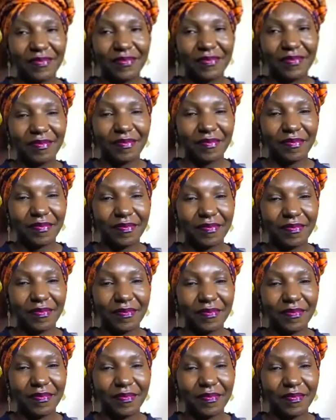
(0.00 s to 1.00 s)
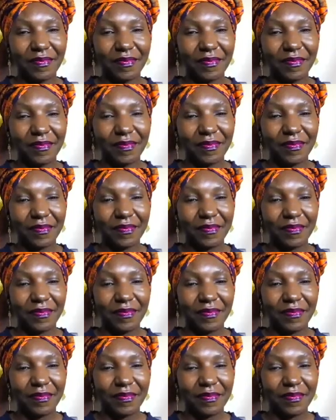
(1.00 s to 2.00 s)

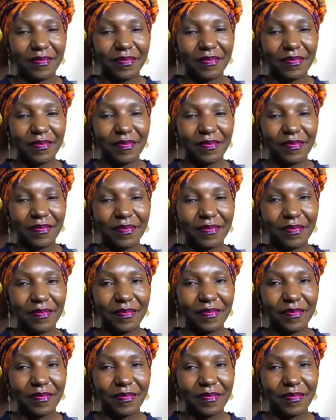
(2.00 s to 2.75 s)
(silent)